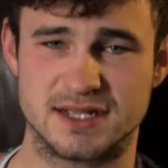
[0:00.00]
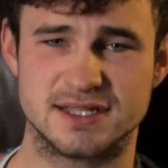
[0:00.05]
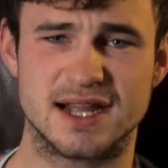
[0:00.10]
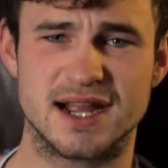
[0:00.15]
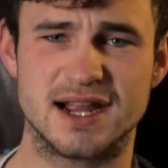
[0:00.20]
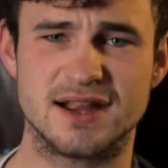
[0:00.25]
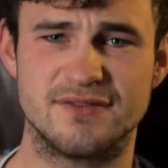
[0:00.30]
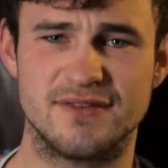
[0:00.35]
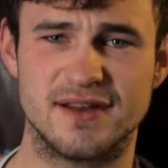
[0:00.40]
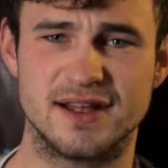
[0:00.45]

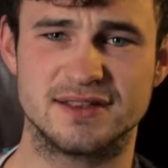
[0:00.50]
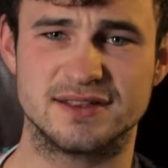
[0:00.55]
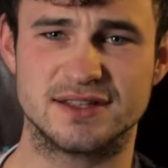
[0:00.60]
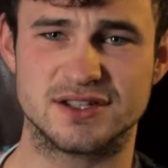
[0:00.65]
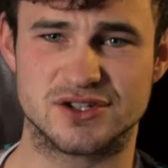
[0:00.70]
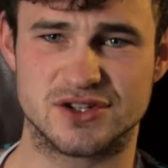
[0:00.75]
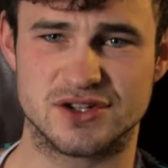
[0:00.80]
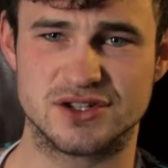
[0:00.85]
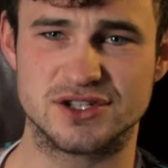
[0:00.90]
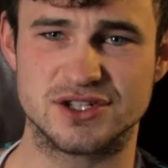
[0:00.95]
Dark felt the
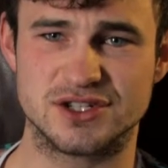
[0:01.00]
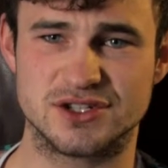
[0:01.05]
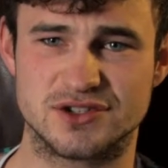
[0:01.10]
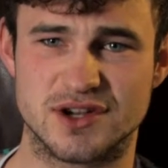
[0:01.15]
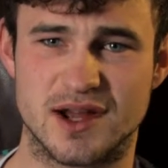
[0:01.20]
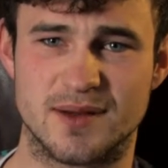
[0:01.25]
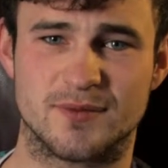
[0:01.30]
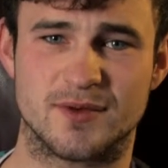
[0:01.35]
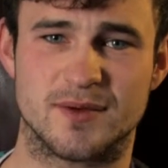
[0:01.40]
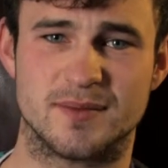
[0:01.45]
truncheon
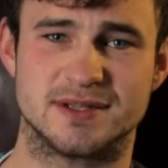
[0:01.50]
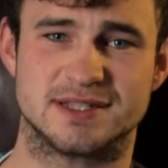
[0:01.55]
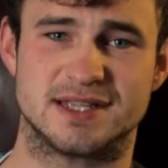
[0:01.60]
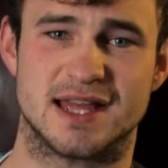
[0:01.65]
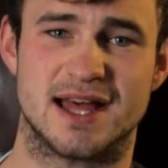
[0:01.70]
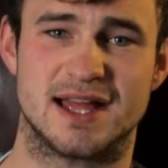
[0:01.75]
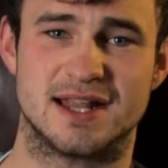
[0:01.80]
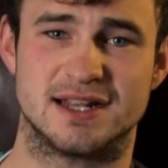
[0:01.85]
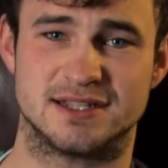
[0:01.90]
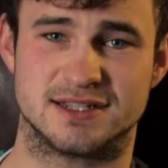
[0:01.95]
drop from his
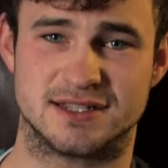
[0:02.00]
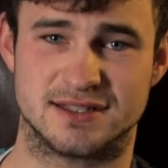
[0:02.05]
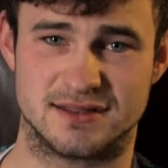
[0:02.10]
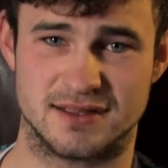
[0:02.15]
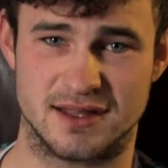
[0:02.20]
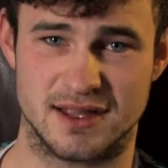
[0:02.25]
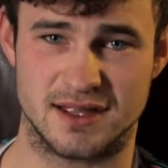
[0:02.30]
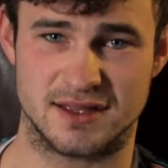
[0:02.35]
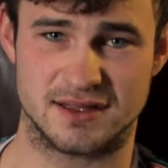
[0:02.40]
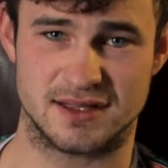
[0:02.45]
hand.
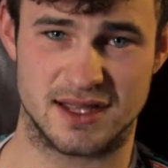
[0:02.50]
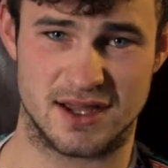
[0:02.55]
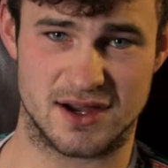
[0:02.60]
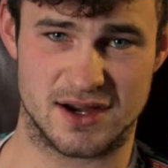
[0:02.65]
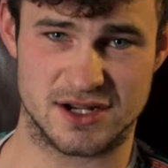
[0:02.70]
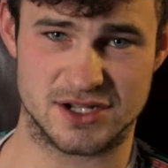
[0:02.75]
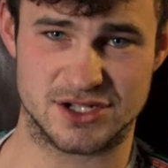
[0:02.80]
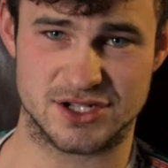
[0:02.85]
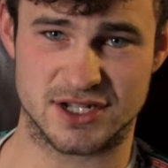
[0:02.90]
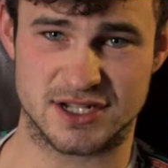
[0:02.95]
The
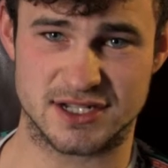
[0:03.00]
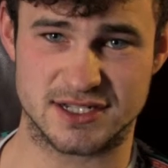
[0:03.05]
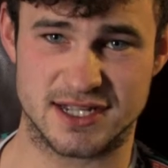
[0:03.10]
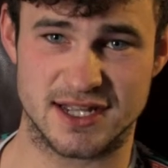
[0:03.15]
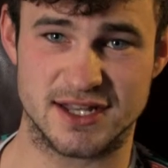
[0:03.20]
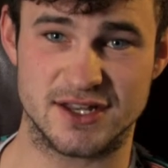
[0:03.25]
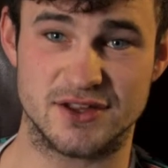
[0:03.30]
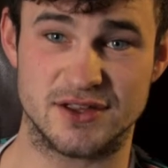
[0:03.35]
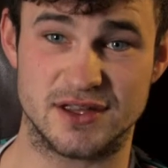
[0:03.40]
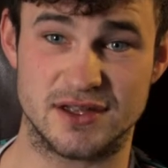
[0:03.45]
urge to
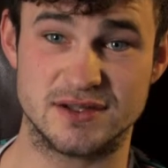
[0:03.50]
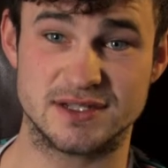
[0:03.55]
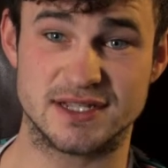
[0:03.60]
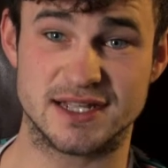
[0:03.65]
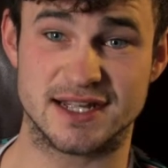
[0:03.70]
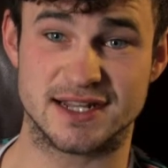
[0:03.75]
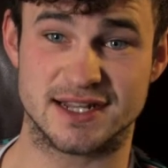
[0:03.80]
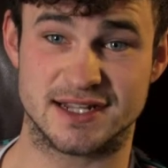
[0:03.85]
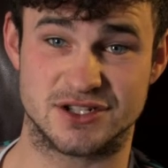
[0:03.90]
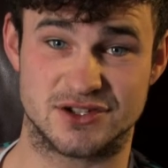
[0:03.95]
continue
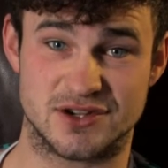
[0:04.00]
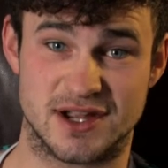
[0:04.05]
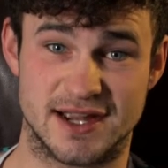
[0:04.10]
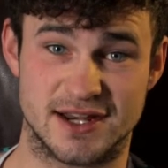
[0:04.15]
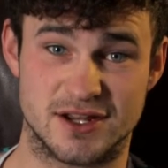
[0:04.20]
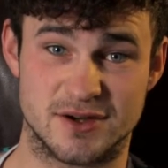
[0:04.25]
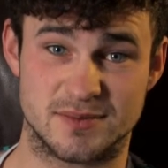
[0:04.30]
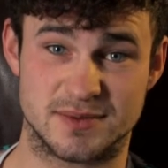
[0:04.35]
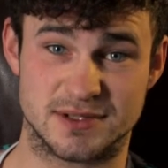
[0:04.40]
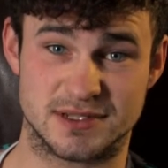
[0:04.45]
using it had
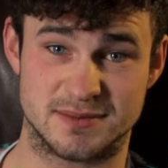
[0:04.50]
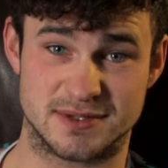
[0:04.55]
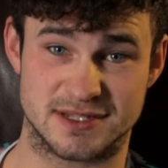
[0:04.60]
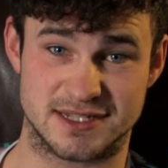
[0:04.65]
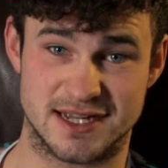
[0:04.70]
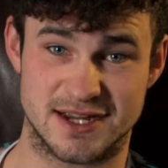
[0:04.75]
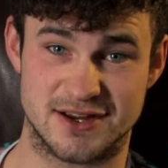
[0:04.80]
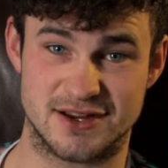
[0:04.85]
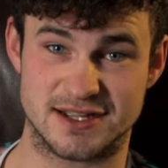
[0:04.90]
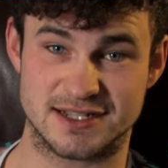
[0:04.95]
dried up as
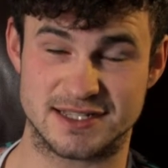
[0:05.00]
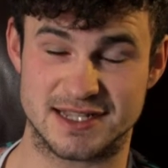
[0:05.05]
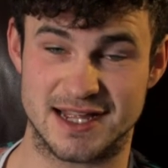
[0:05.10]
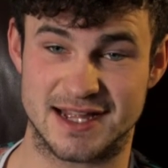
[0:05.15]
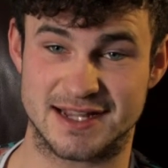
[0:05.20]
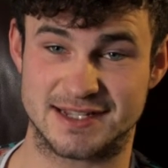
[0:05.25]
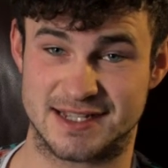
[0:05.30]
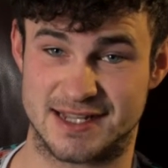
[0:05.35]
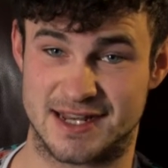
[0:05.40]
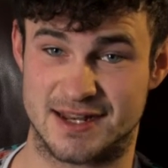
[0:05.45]
mysteriously
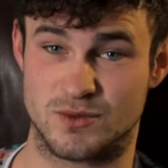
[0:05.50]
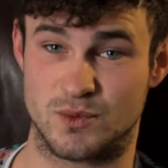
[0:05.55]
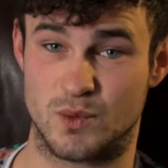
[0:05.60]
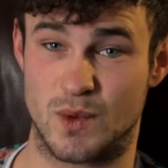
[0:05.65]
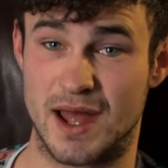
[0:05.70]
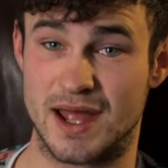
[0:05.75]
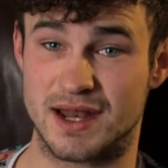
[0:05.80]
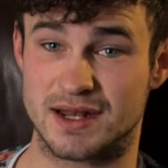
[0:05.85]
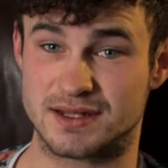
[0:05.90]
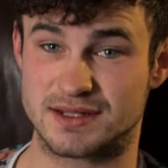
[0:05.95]
as it had
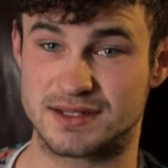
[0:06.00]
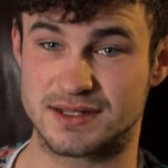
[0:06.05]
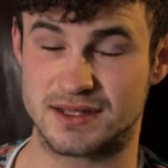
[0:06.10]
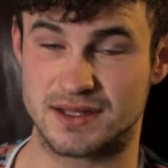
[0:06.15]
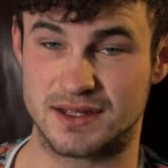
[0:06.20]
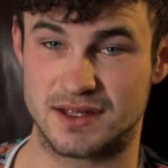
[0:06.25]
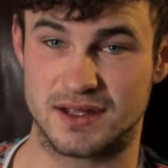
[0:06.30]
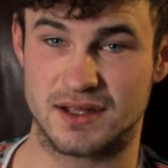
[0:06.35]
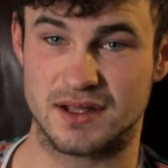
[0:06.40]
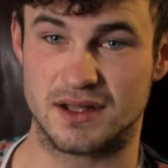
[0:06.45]
welled.
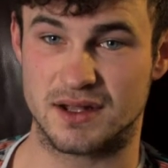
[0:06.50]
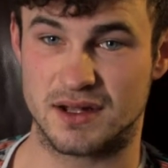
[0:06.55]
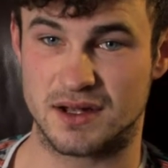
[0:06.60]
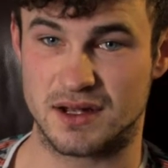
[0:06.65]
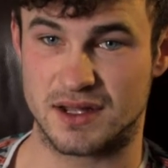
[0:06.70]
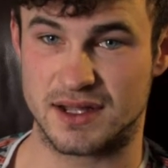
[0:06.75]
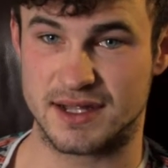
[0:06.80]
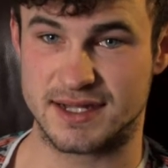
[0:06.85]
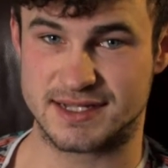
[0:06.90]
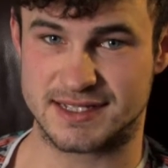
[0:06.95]

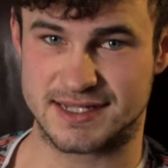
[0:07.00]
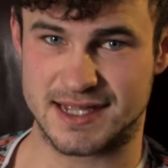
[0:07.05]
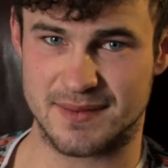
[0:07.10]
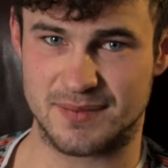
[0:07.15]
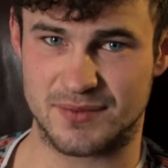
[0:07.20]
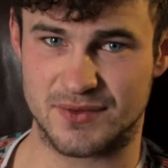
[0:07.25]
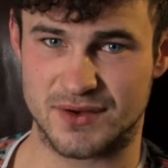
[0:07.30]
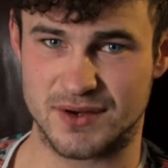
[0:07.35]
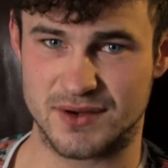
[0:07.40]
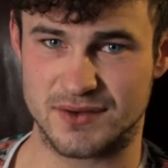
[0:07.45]
He
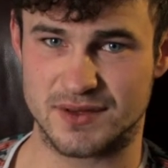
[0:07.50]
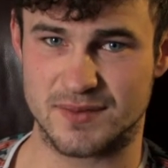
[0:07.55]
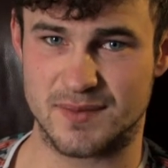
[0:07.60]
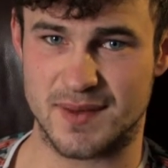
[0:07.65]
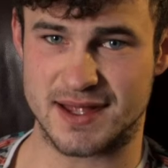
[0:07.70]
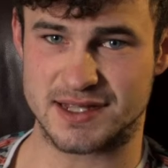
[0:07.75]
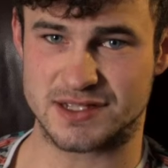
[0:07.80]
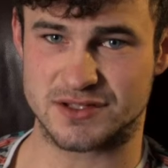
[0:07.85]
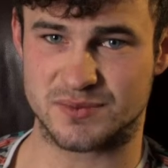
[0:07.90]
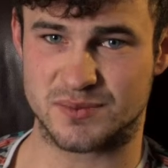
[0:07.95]
stepped through the
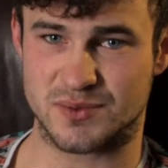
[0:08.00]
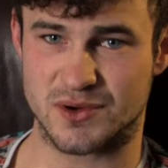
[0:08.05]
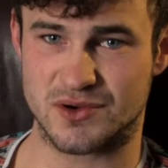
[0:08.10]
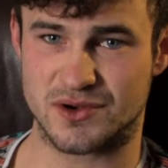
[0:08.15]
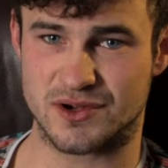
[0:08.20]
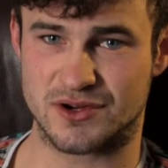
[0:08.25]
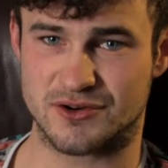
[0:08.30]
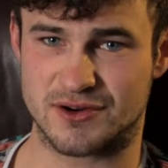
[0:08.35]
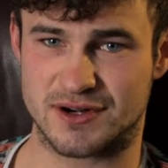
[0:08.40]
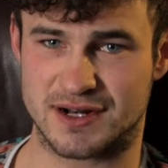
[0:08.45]
mess of
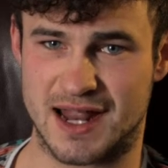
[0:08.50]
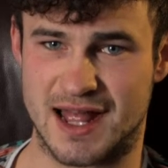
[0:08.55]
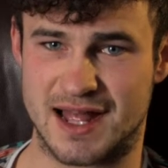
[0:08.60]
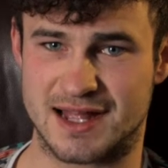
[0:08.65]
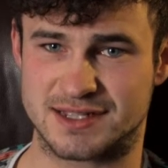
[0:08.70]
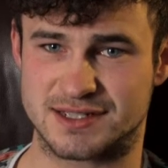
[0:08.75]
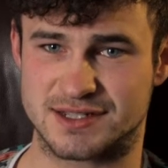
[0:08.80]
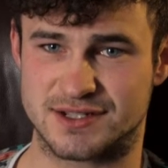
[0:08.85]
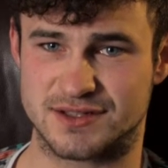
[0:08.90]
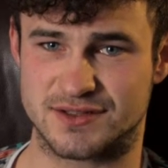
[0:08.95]
broken
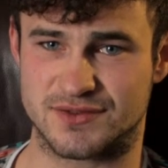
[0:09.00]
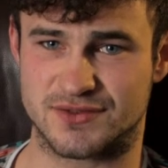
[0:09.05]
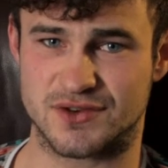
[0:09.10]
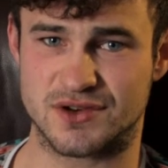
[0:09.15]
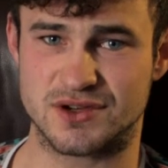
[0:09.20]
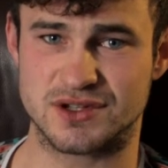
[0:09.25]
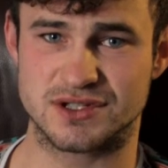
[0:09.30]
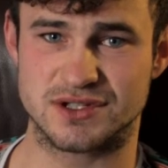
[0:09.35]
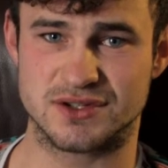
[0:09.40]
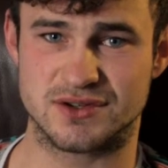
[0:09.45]
glass to the
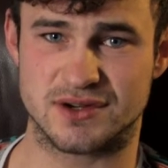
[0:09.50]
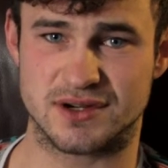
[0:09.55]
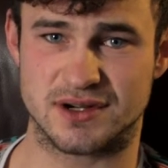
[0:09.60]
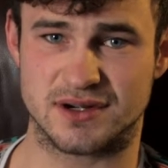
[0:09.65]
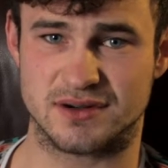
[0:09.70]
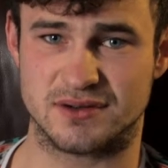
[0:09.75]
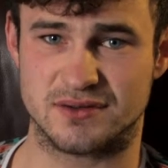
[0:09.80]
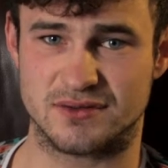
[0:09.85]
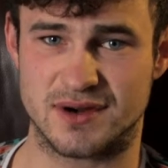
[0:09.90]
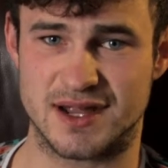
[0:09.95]
front
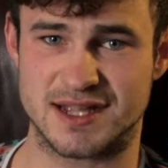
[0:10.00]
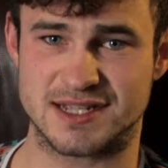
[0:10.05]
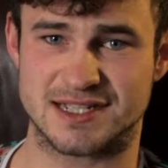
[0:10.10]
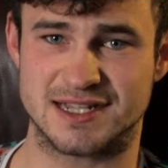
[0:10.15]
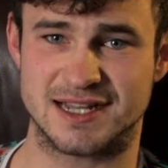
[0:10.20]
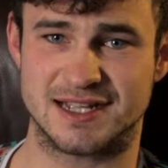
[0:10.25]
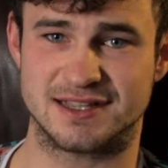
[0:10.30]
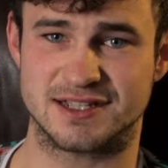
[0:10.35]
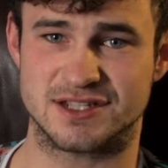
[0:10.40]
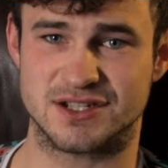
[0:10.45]
door,
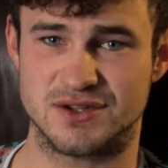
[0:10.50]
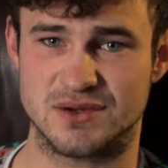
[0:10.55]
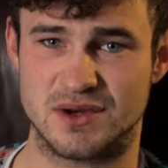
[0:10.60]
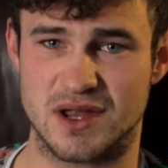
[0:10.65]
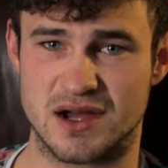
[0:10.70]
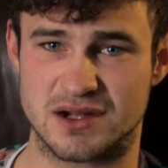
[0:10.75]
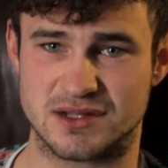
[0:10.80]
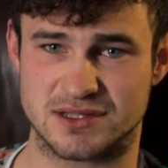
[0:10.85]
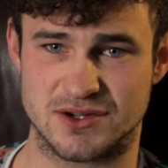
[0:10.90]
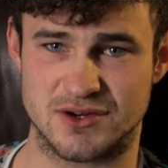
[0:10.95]
wrestling the two
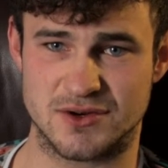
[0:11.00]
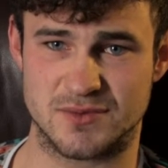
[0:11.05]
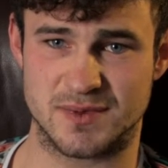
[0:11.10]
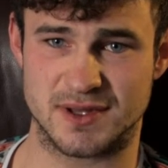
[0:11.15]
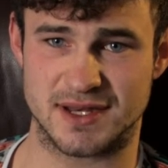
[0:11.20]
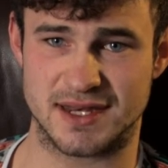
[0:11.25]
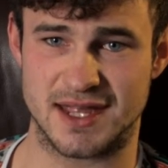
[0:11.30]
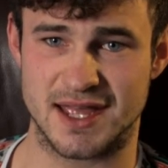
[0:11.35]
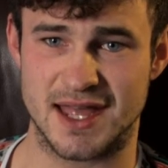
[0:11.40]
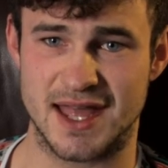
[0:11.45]
locks
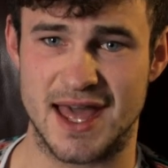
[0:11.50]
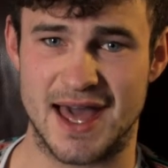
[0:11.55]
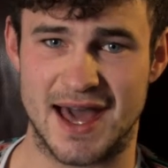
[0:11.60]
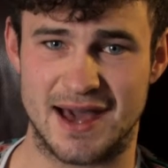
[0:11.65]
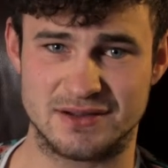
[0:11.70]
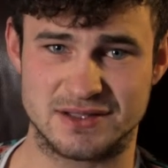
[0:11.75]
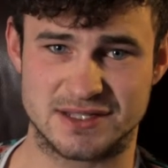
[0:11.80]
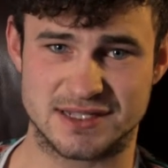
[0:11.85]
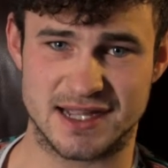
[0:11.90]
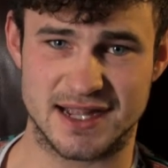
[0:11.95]
open.
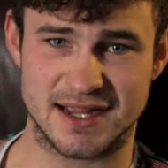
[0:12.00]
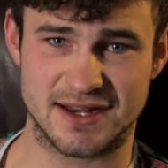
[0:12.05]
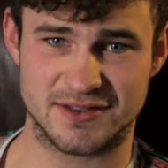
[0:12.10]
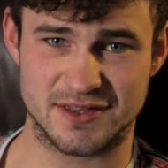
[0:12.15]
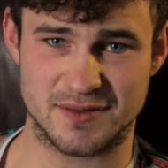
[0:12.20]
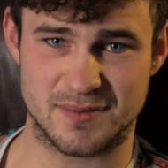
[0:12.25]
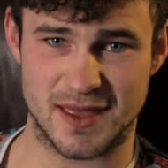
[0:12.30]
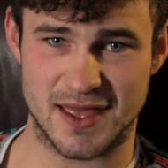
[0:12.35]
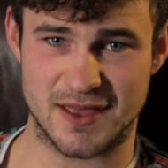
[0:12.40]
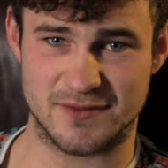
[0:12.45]
Outside
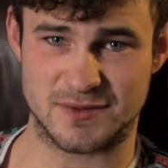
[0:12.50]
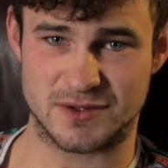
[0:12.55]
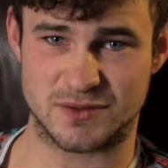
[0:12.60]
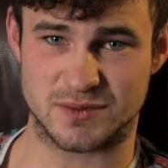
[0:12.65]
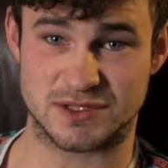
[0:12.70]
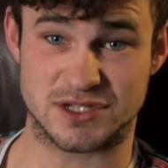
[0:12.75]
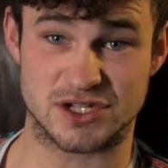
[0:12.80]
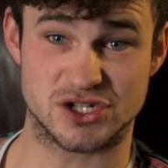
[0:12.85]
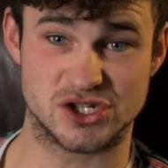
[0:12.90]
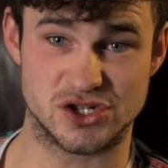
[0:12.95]
on the pavement
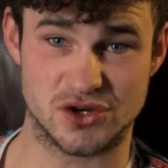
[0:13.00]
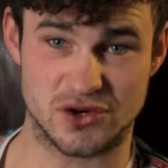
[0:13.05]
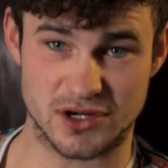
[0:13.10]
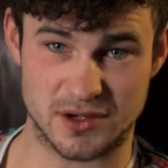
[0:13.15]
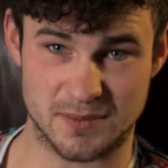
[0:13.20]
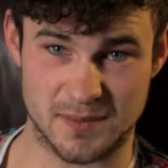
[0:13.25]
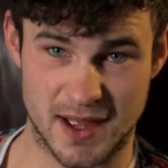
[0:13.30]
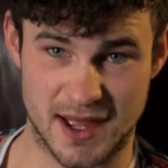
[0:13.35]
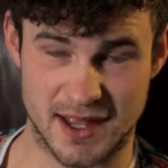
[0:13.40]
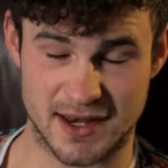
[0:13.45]
was a
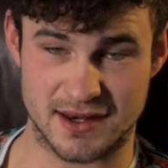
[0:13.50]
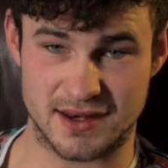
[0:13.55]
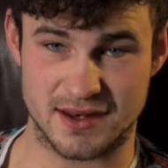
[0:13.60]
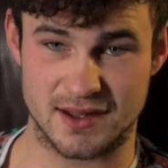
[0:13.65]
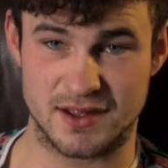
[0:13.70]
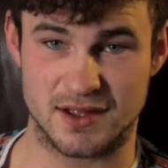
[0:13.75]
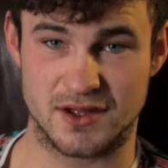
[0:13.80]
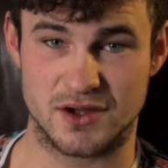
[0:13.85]
short man,